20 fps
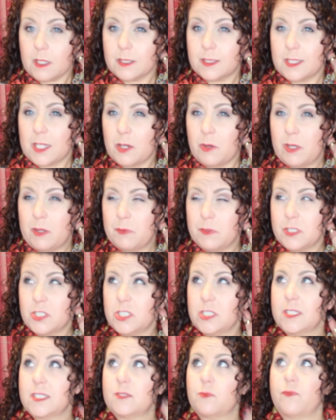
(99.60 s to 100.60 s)
So it
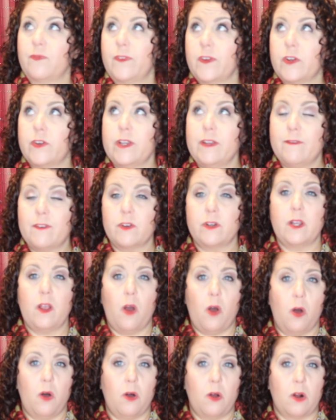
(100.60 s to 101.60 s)
was just very, very
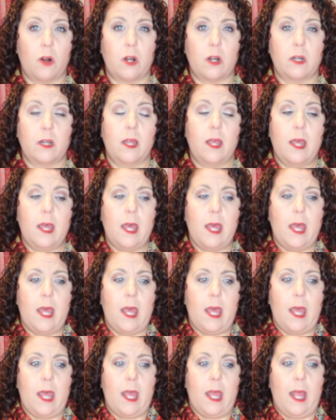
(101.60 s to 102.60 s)
hard
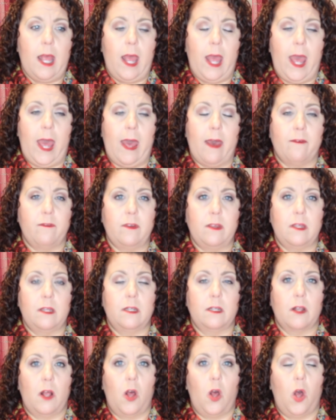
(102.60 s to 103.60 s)

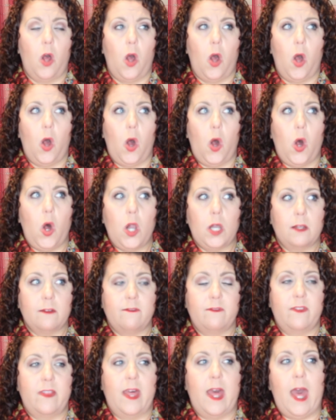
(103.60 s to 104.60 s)
having all
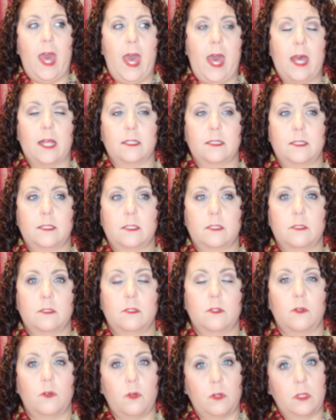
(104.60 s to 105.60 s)
of that
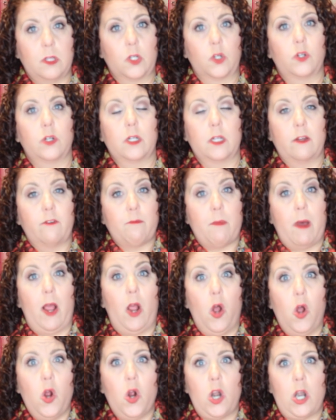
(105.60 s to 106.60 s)
on the crick of
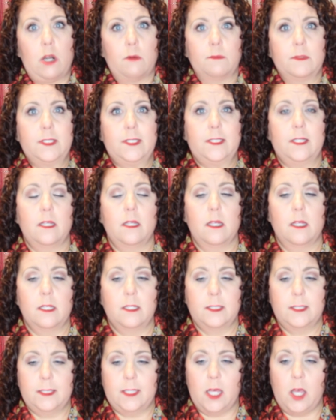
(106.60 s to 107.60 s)
my arms.
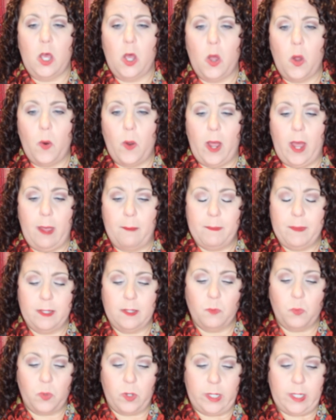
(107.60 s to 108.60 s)
So I've
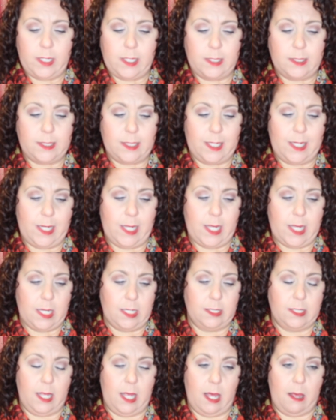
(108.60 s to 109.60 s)
been wanting to
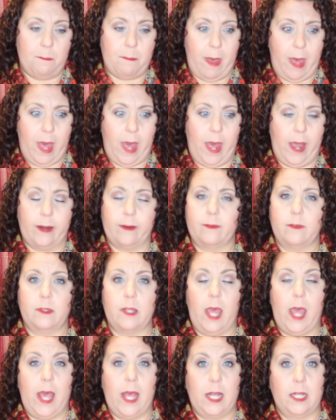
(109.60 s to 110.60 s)
get a bag
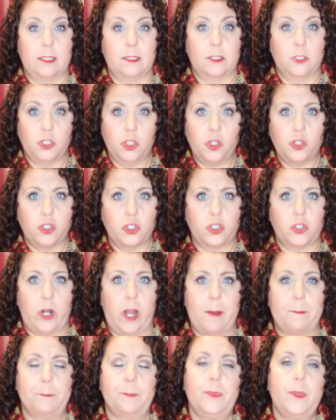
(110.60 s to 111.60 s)
that has a shoulder
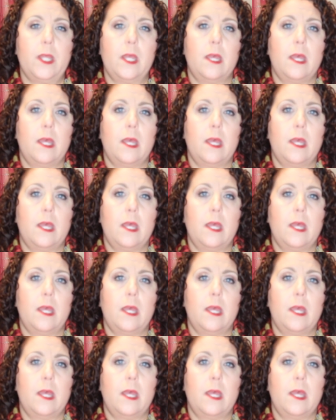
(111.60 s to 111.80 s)
strap.